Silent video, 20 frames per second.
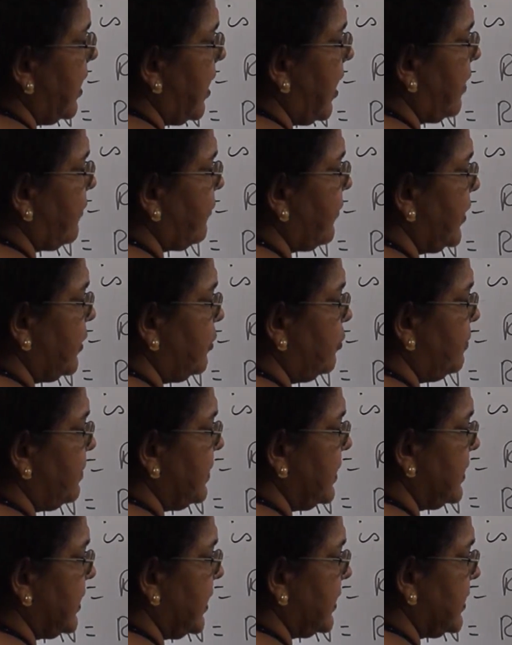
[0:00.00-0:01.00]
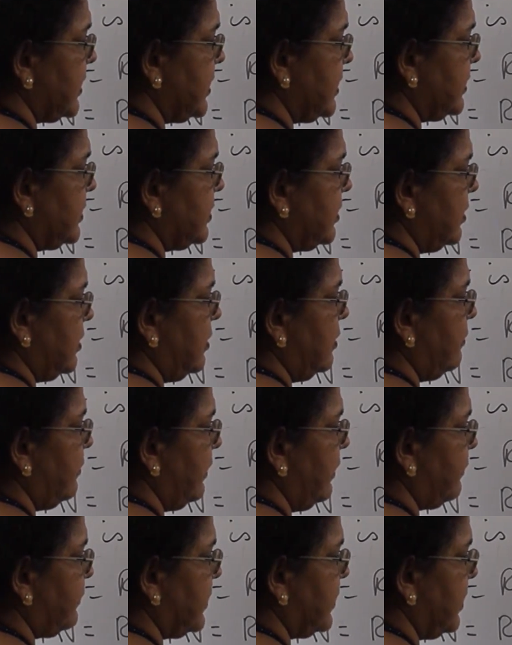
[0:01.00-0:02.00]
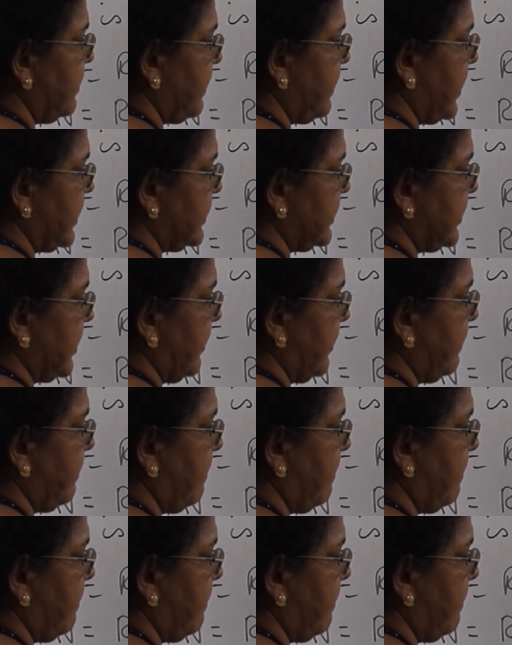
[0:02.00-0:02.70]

half a rupee, that is 50 paisa.